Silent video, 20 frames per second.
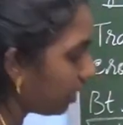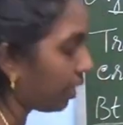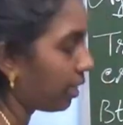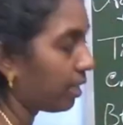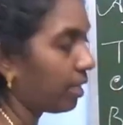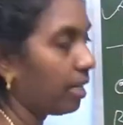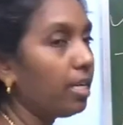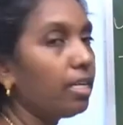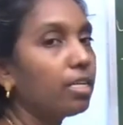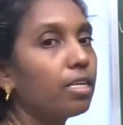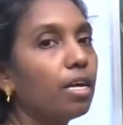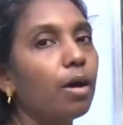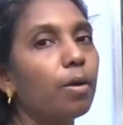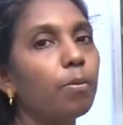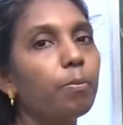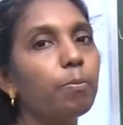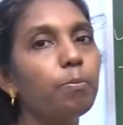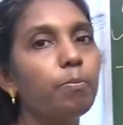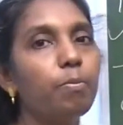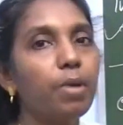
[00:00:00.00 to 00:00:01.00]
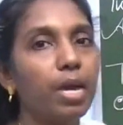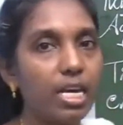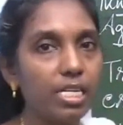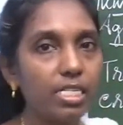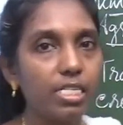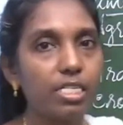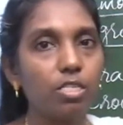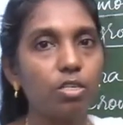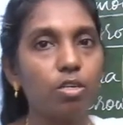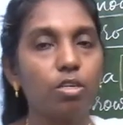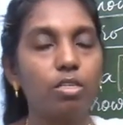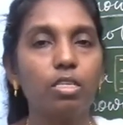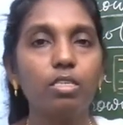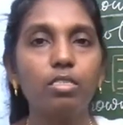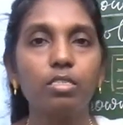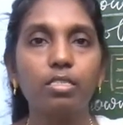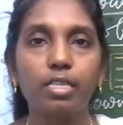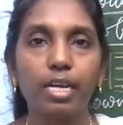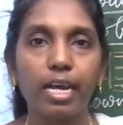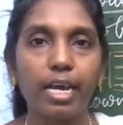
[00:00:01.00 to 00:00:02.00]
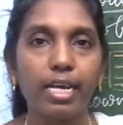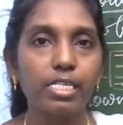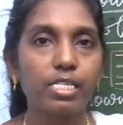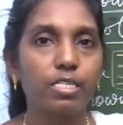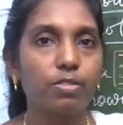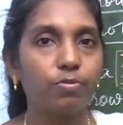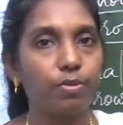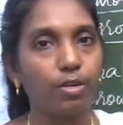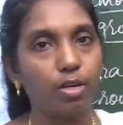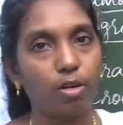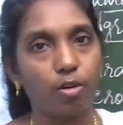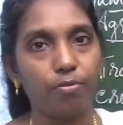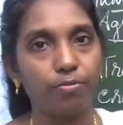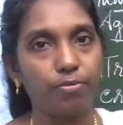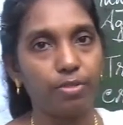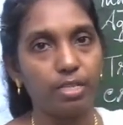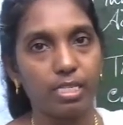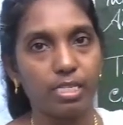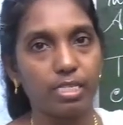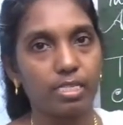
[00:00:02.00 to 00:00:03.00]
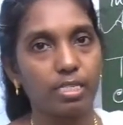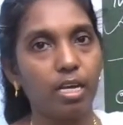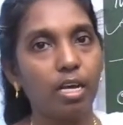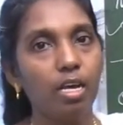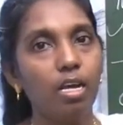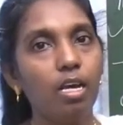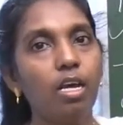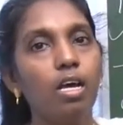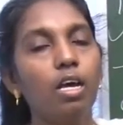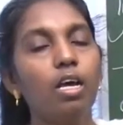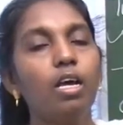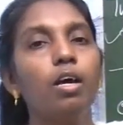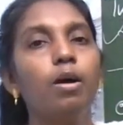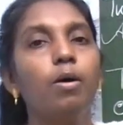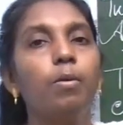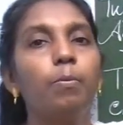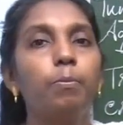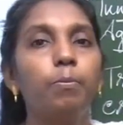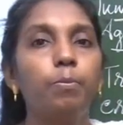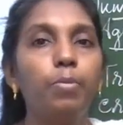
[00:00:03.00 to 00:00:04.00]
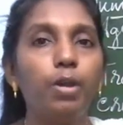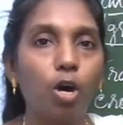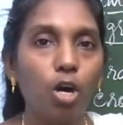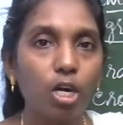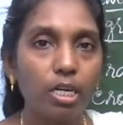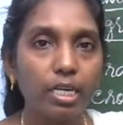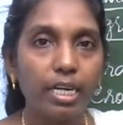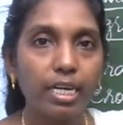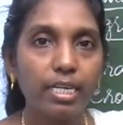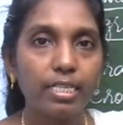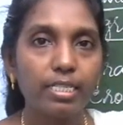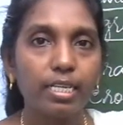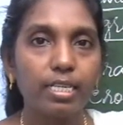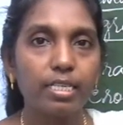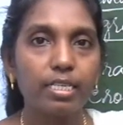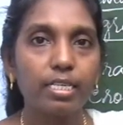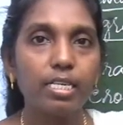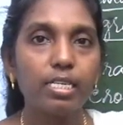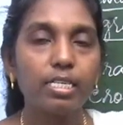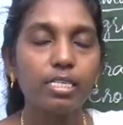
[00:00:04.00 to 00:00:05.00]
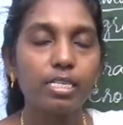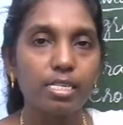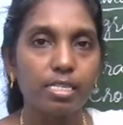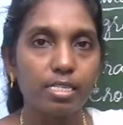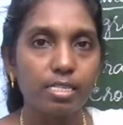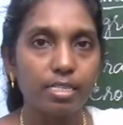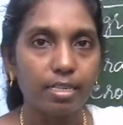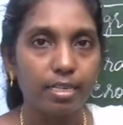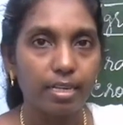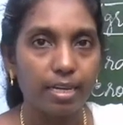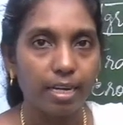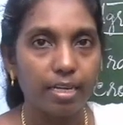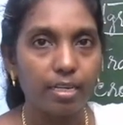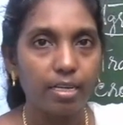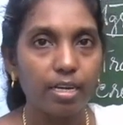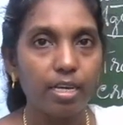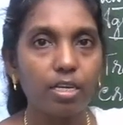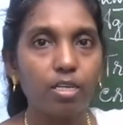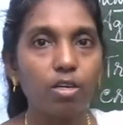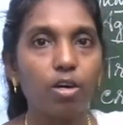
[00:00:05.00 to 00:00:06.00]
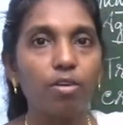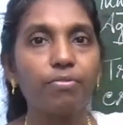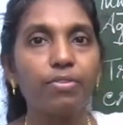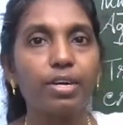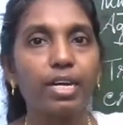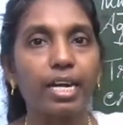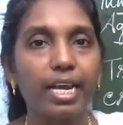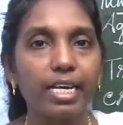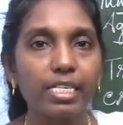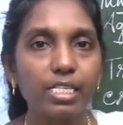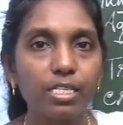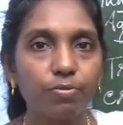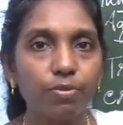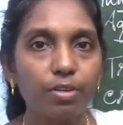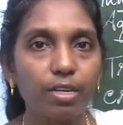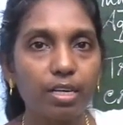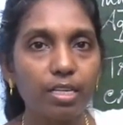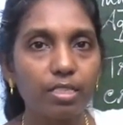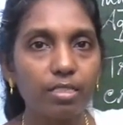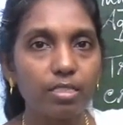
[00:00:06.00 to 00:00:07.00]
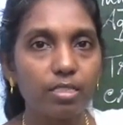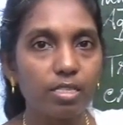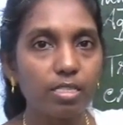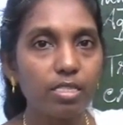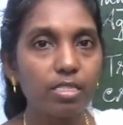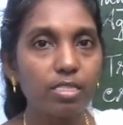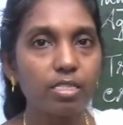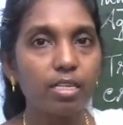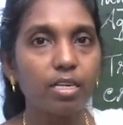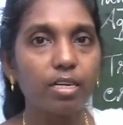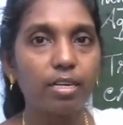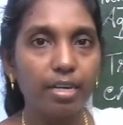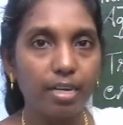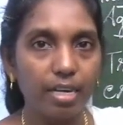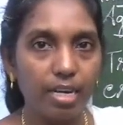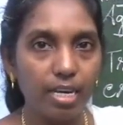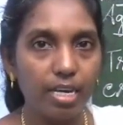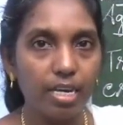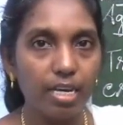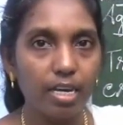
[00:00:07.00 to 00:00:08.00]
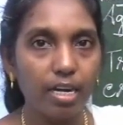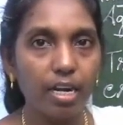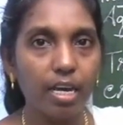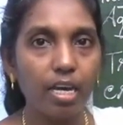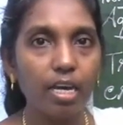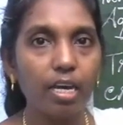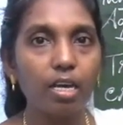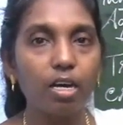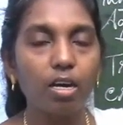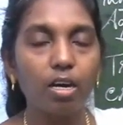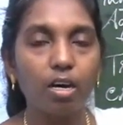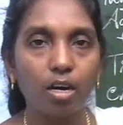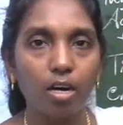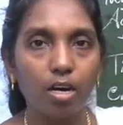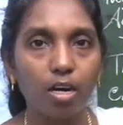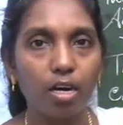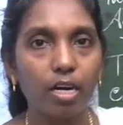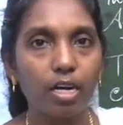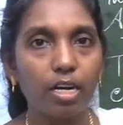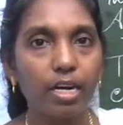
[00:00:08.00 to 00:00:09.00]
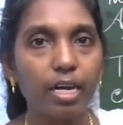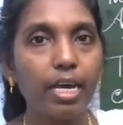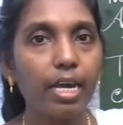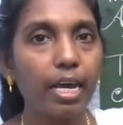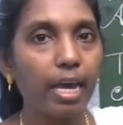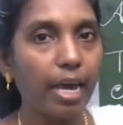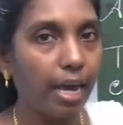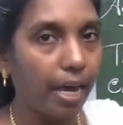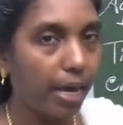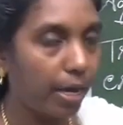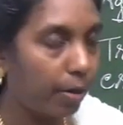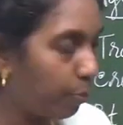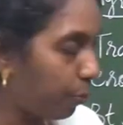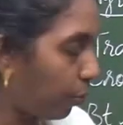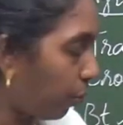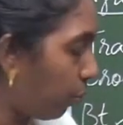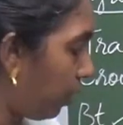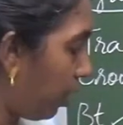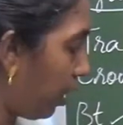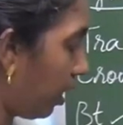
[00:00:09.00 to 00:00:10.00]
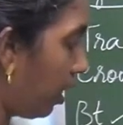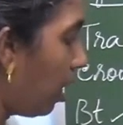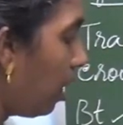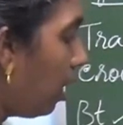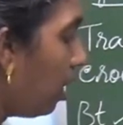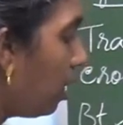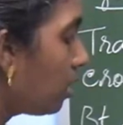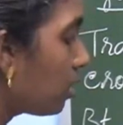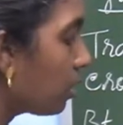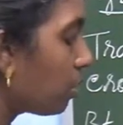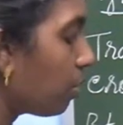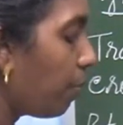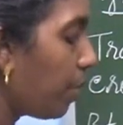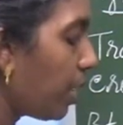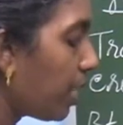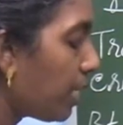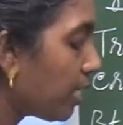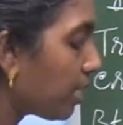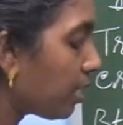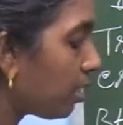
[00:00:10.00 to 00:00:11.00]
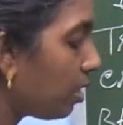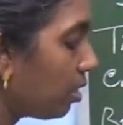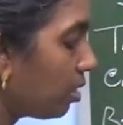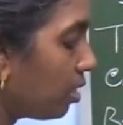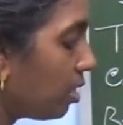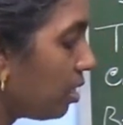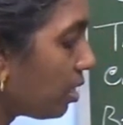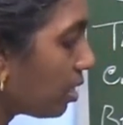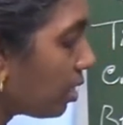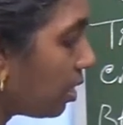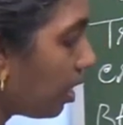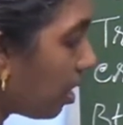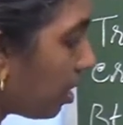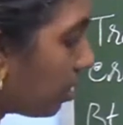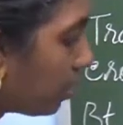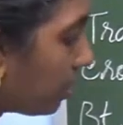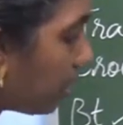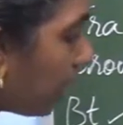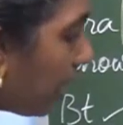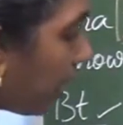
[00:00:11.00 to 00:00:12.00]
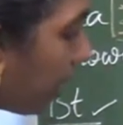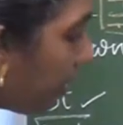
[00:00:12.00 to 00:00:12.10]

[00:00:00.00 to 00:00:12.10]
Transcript: technique based on the transfer of this. Blotting technique is a technique of transferring this DNA, RNA and protein. So, based on this, there are 3